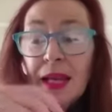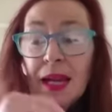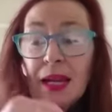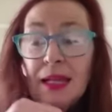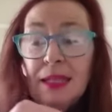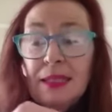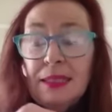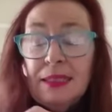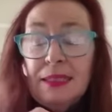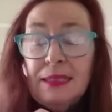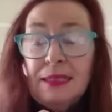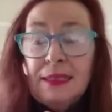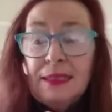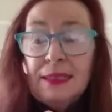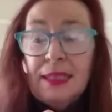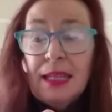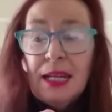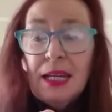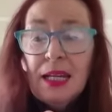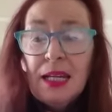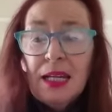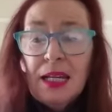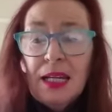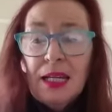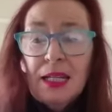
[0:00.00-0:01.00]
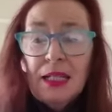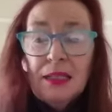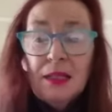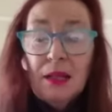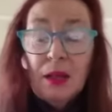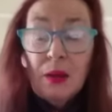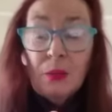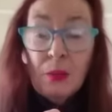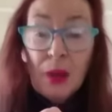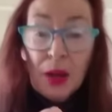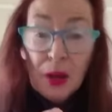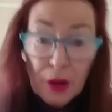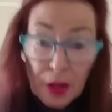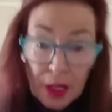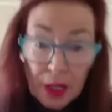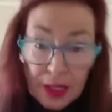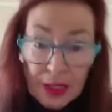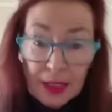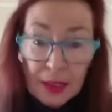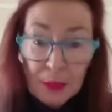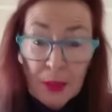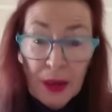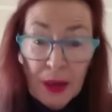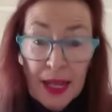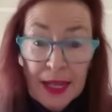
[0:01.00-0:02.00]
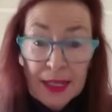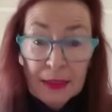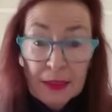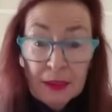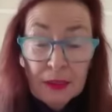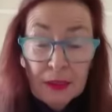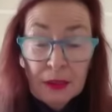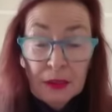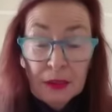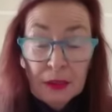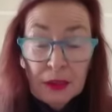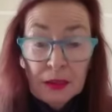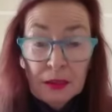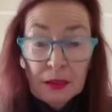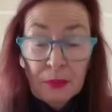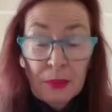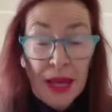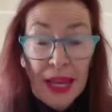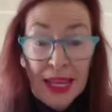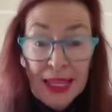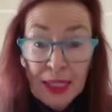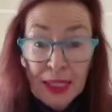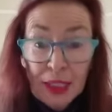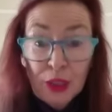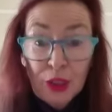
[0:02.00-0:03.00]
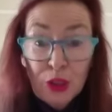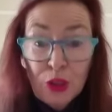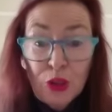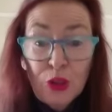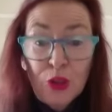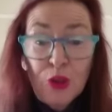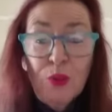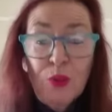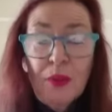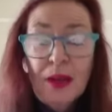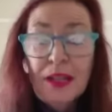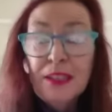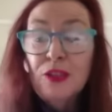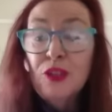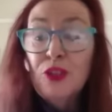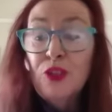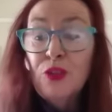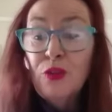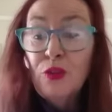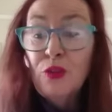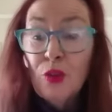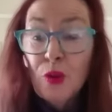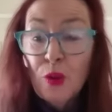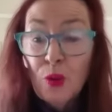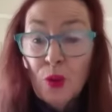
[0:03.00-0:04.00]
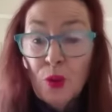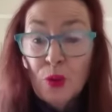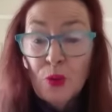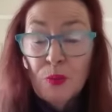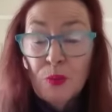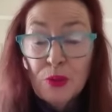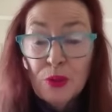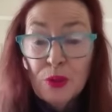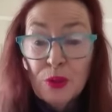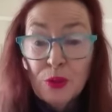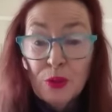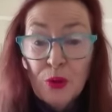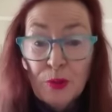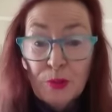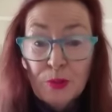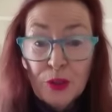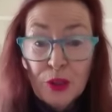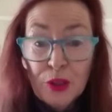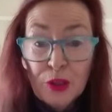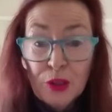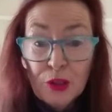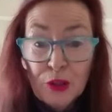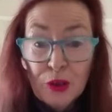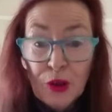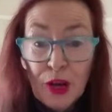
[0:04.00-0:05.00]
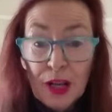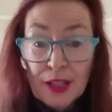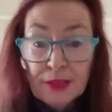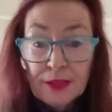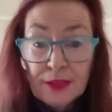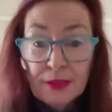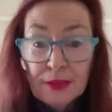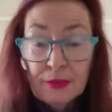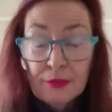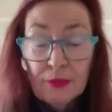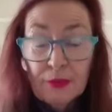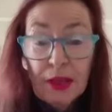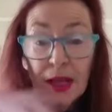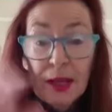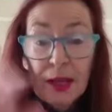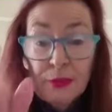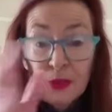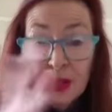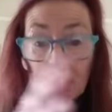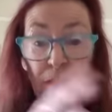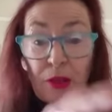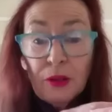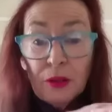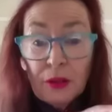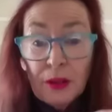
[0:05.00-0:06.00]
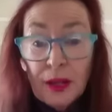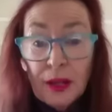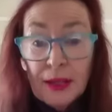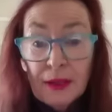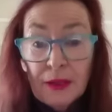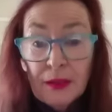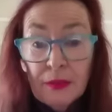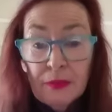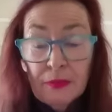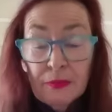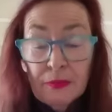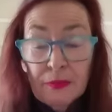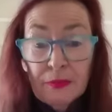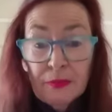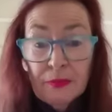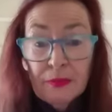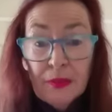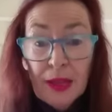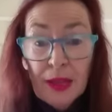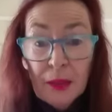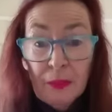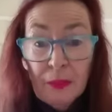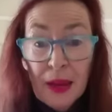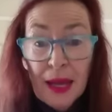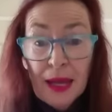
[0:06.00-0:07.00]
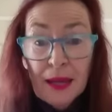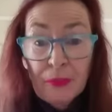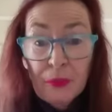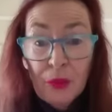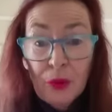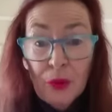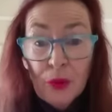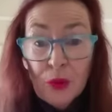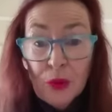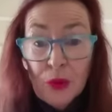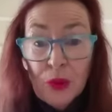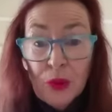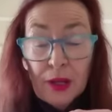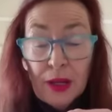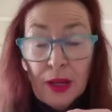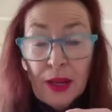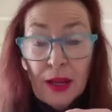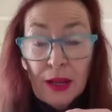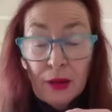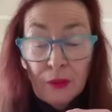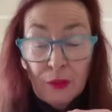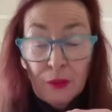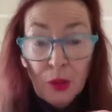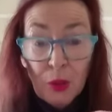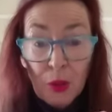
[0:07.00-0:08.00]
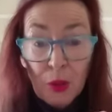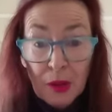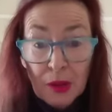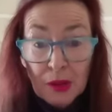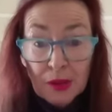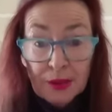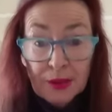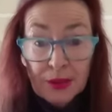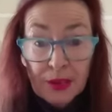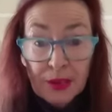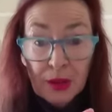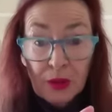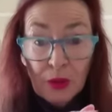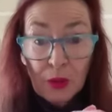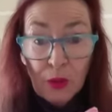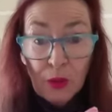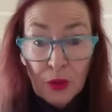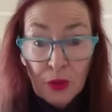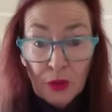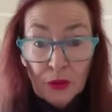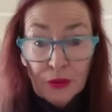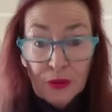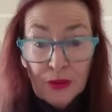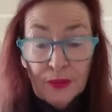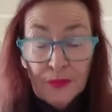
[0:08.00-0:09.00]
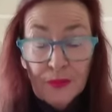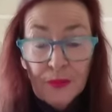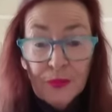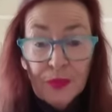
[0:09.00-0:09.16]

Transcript: And he said, Americans pay too much for prescription drugs. Absolutely. They pay more than everywhere else in the world.